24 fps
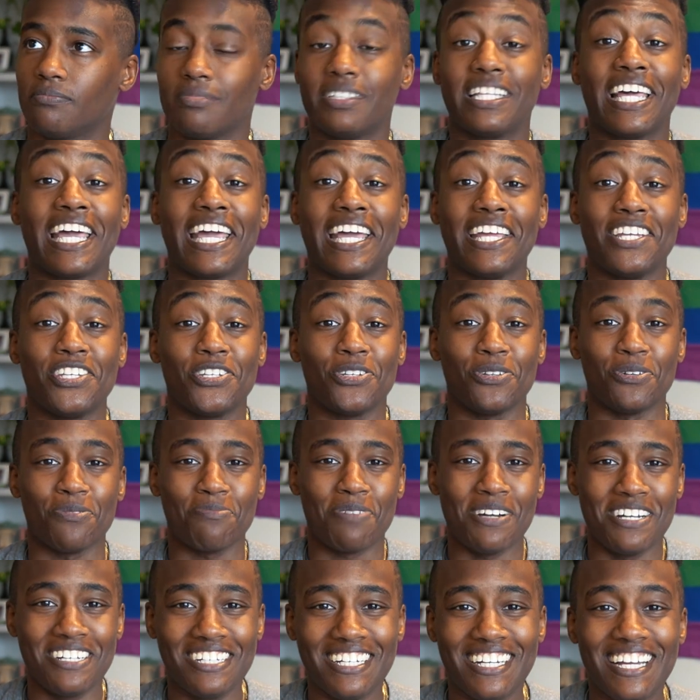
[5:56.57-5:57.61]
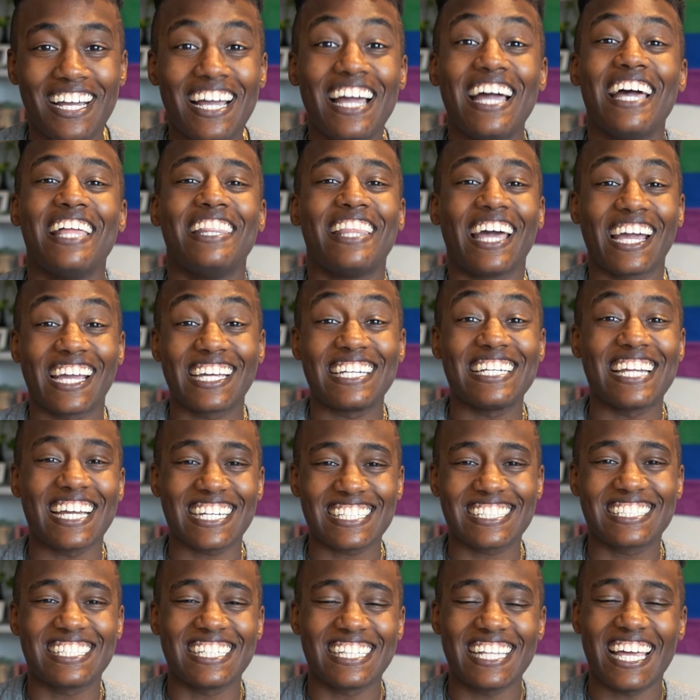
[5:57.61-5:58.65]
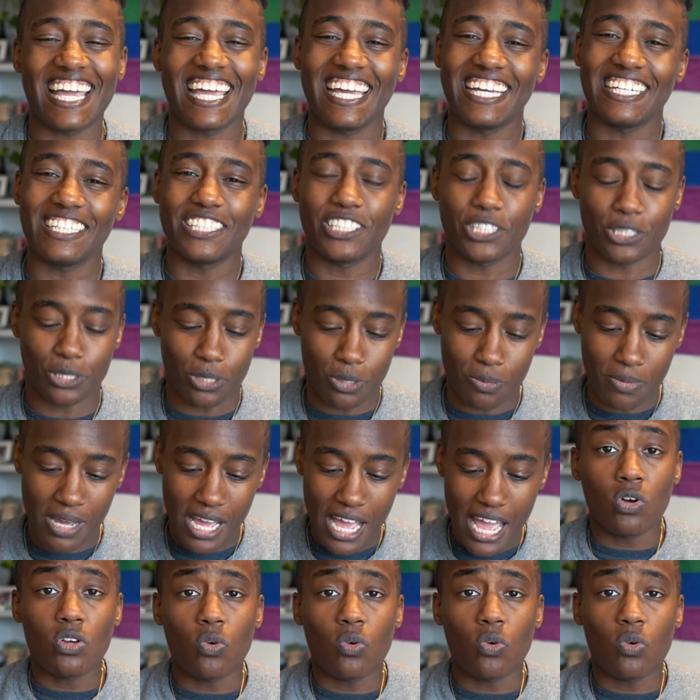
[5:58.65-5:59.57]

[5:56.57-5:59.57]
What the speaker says: The head tube that connects to the head tube.